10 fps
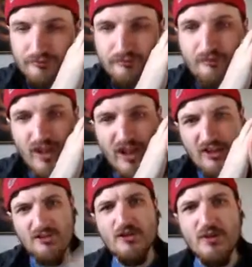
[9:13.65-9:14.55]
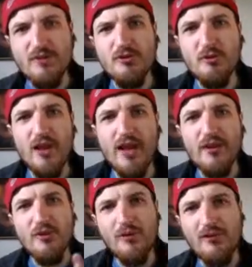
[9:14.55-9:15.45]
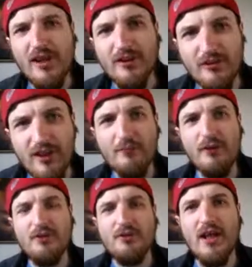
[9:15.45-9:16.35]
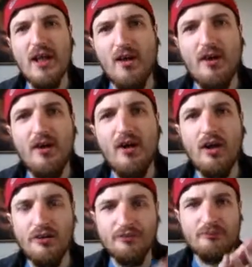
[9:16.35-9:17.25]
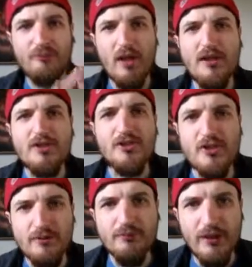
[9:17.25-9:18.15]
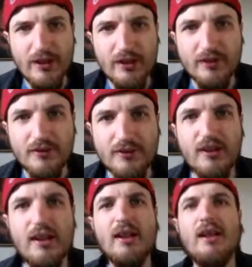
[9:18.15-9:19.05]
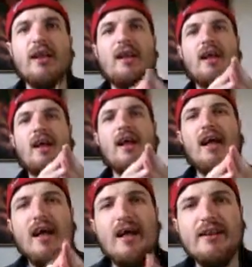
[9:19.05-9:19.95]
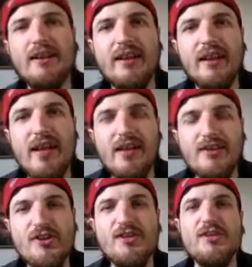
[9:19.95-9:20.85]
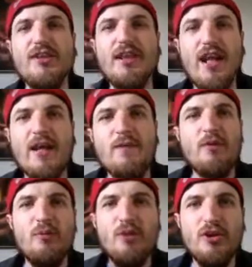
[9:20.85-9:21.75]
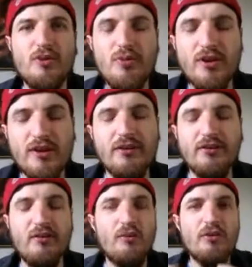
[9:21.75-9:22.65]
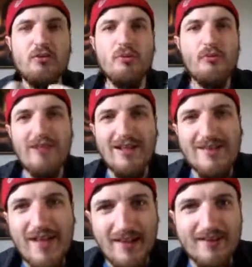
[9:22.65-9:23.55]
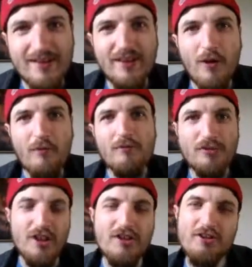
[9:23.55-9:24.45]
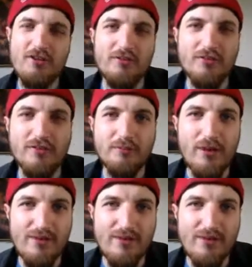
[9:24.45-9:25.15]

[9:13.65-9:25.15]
it stripped away all that crap that you get on mainstream media, and it just gave you what you wanted, which was fantastic conversational pieces.